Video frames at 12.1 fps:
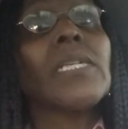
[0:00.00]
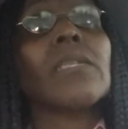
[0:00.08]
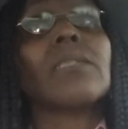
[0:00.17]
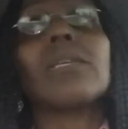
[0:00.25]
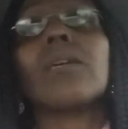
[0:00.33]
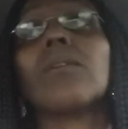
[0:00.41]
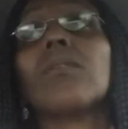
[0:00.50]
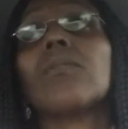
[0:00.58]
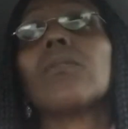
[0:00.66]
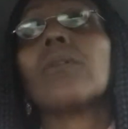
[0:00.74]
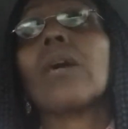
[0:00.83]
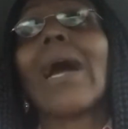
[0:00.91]

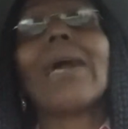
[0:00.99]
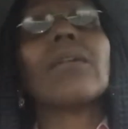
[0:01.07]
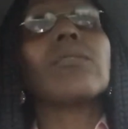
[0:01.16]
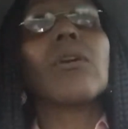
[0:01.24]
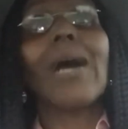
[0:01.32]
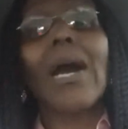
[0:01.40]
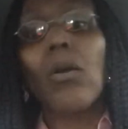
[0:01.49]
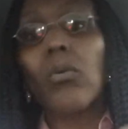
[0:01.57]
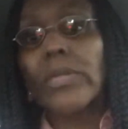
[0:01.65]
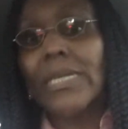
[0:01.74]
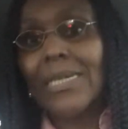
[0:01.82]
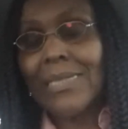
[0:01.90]
So I don't know how
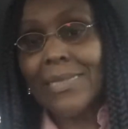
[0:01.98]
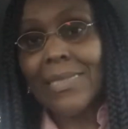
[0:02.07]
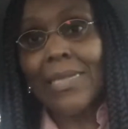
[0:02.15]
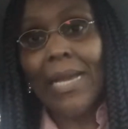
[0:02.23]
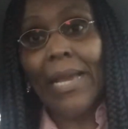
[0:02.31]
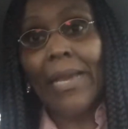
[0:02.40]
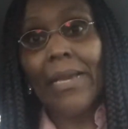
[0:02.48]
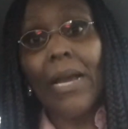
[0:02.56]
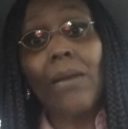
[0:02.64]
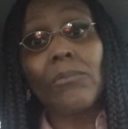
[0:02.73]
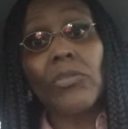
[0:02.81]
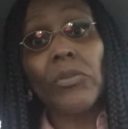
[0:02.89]
old he is today.
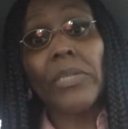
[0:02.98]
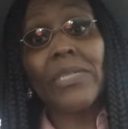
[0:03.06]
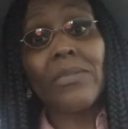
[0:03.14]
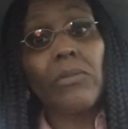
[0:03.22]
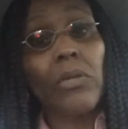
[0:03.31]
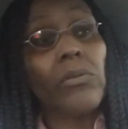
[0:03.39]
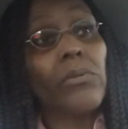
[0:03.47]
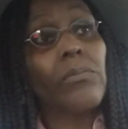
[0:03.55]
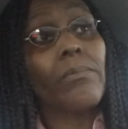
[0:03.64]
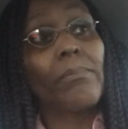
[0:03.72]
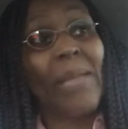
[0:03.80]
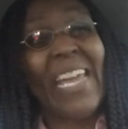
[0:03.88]
I'm sure he's a
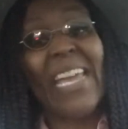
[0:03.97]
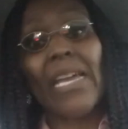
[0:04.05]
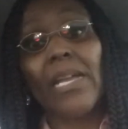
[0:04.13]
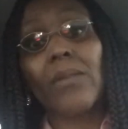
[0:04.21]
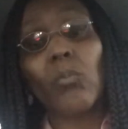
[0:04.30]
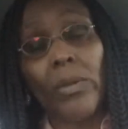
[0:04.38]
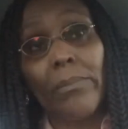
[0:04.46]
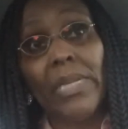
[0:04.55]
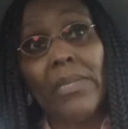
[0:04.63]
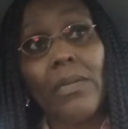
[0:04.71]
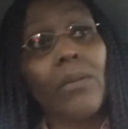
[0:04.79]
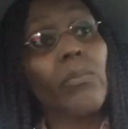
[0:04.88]
grown man,
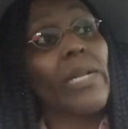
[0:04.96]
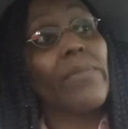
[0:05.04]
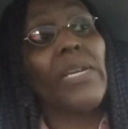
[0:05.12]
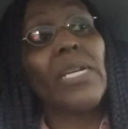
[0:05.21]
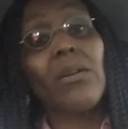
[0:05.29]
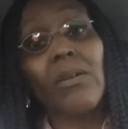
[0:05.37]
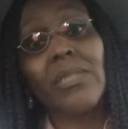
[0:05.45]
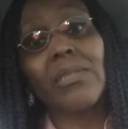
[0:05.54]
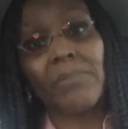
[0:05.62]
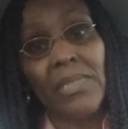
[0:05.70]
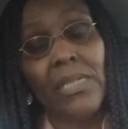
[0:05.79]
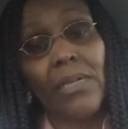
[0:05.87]
woman, or whatever he calls
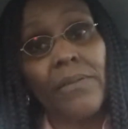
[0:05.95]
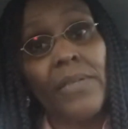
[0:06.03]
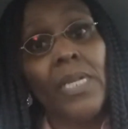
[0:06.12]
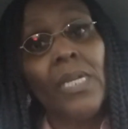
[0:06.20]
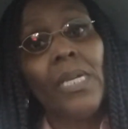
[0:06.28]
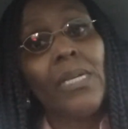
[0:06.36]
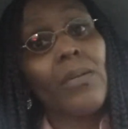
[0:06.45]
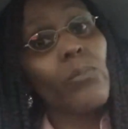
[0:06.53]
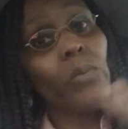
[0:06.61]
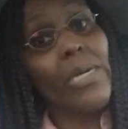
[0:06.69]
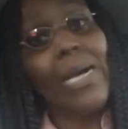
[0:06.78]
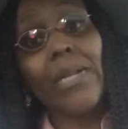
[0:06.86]
himself.
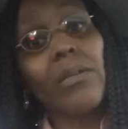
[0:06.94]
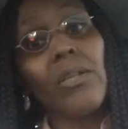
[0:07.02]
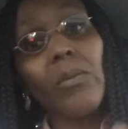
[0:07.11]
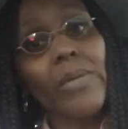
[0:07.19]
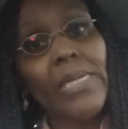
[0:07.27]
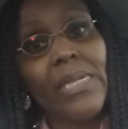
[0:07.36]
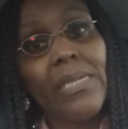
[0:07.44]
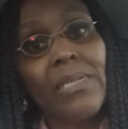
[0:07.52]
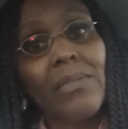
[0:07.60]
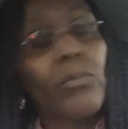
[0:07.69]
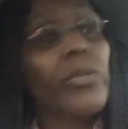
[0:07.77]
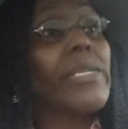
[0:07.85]
But I don't know what he
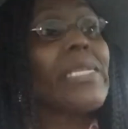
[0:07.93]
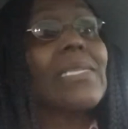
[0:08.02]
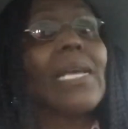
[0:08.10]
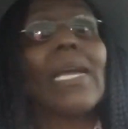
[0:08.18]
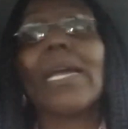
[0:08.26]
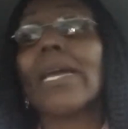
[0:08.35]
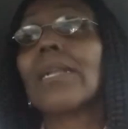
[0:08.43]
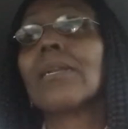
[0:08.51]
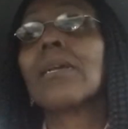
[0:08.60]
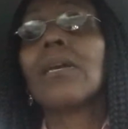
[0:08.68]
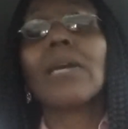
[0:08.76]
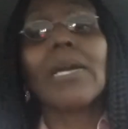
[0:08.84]
is, where he's at,
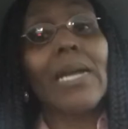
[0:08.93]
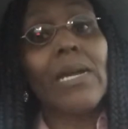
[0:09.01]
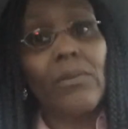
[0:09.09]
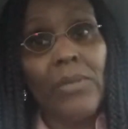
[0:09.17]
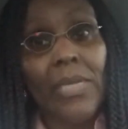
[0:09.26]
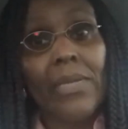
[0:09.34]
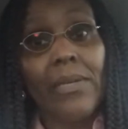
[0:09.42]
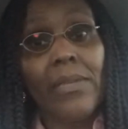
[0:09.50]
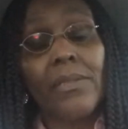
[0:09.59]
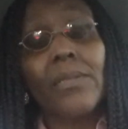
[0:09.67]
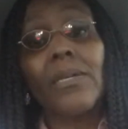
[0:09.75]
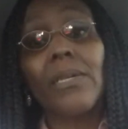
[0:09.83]
and I don't care.
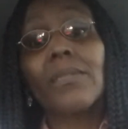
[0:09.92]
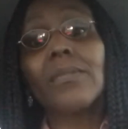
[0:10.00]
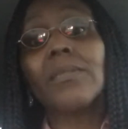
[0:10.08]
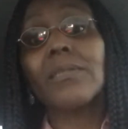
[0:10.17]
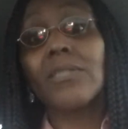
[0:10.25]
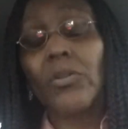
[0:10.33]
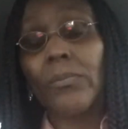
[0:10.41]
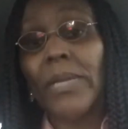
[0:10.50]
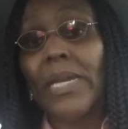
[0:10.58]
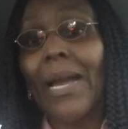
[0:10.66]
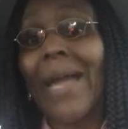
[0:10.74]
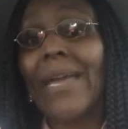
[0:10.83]
Because to
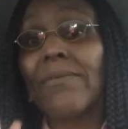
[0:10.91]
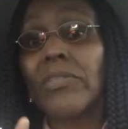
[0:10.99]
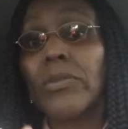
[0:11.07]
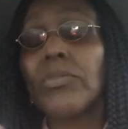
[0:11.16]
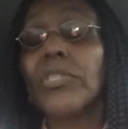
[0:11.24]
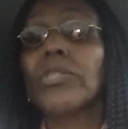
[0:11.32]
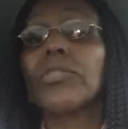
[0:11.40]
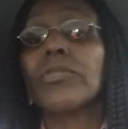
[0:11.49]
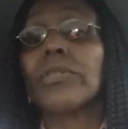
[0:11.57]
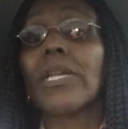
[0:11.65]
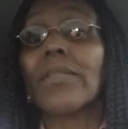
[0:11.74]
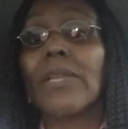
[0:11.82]
me, I have 2
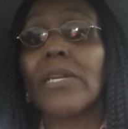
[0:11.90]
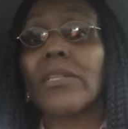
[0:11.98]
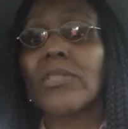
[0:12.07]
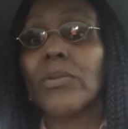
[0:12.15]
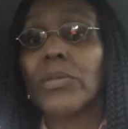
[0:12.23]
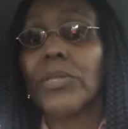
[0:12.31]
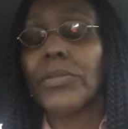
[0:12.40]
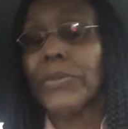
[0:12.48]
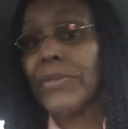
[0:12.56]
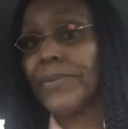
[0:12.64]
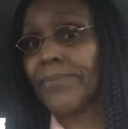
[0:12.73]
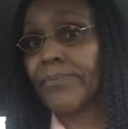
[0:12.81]
children and they are 2
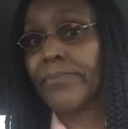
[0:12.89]
girls.